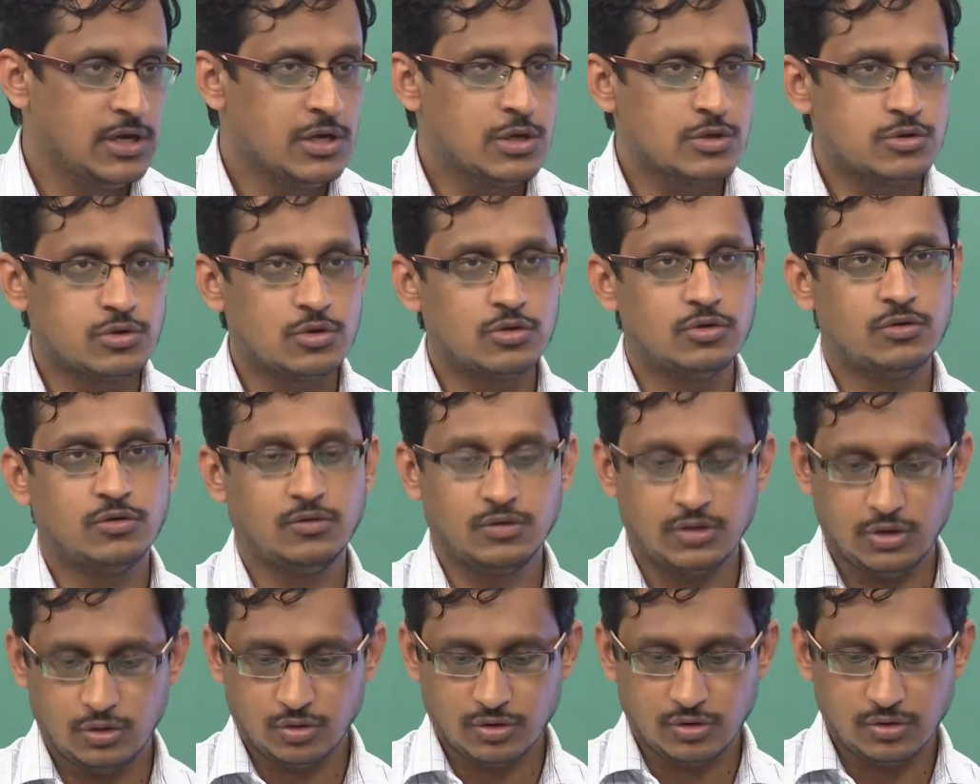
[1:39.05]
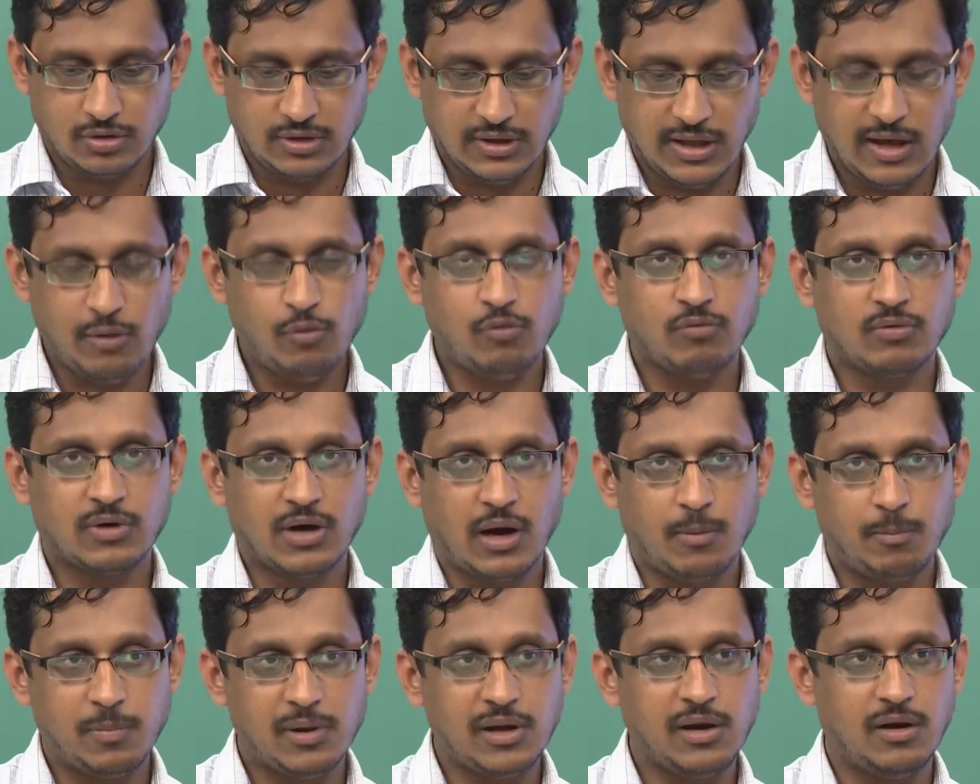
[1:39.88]
So, you could now
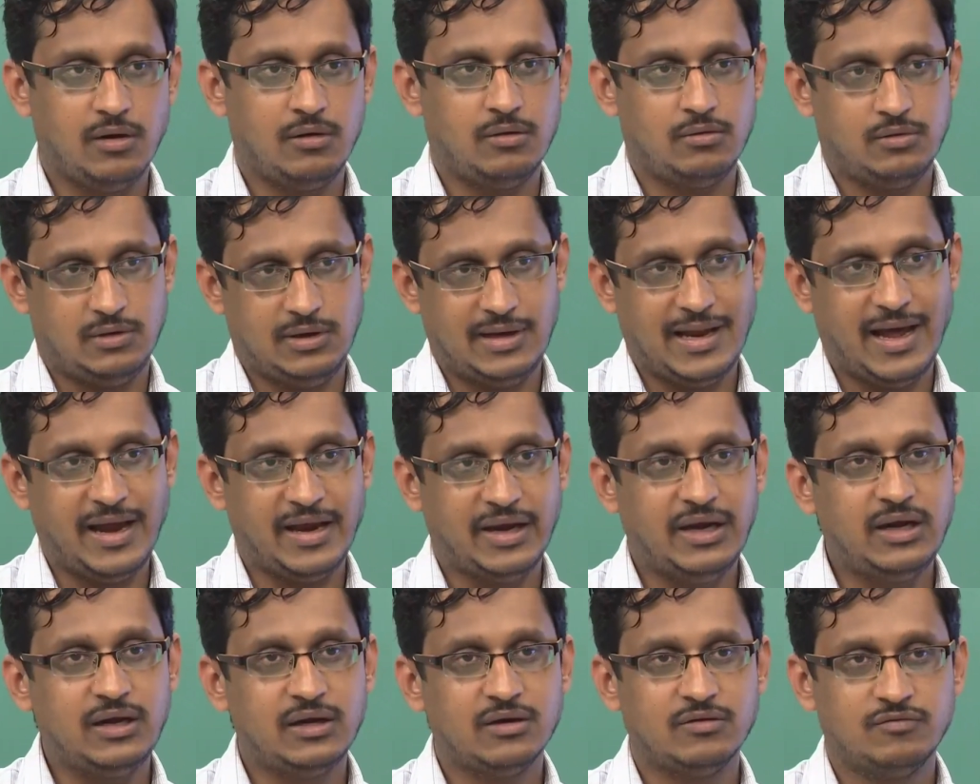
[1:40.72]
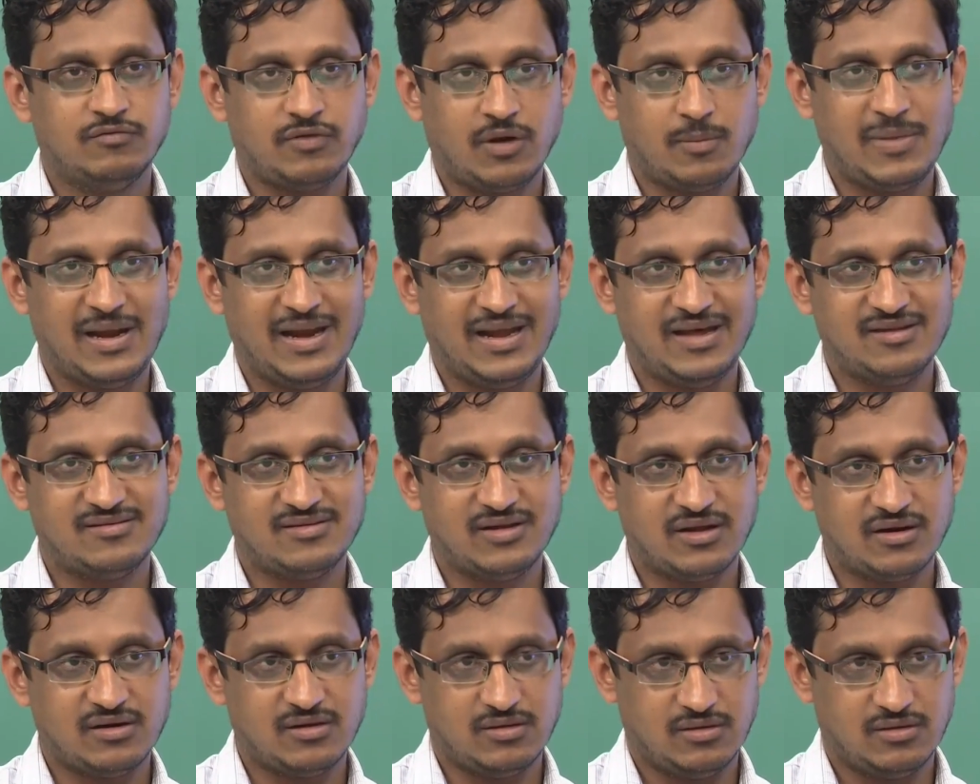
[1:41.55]
couple light from a laser